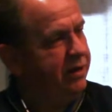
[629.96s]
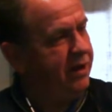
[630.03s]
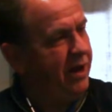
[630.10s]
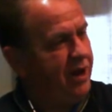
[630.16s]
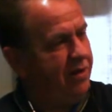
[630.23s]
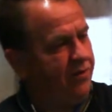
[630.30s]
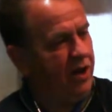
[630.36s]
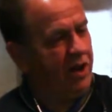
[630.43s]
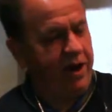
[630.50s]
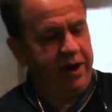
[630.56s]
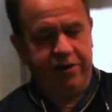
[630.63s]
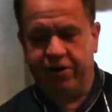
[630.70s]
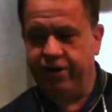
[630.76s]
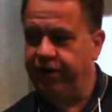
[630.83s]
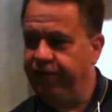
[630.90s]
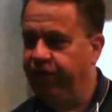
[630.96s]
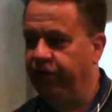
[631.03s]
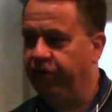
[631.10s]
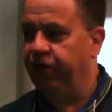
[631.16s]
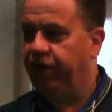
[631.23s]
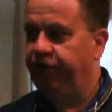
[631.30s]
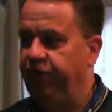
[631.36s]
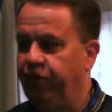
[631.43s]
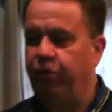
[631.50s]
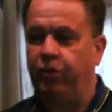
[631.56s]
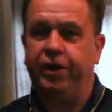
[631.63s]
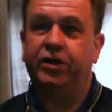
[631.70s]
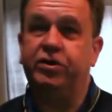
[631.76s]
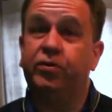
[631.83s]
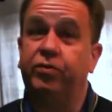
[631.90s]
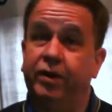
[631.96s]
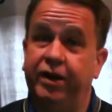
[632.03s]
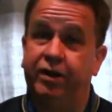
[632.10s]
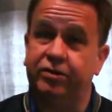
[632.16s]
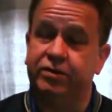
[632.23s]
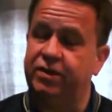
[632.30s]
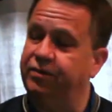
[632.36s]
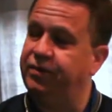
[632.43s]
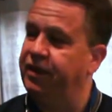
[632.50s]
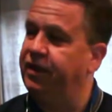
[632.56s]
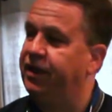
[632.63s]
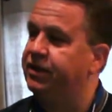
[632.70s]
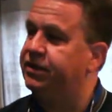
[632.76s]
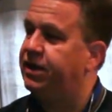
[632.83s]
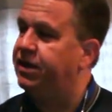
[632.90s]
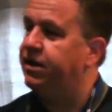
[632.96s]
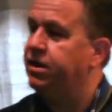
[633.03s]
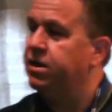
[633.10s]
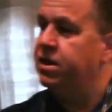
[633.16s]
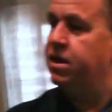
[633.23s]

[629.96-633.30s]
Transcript: to have a light on if you're wanting to read or something like that.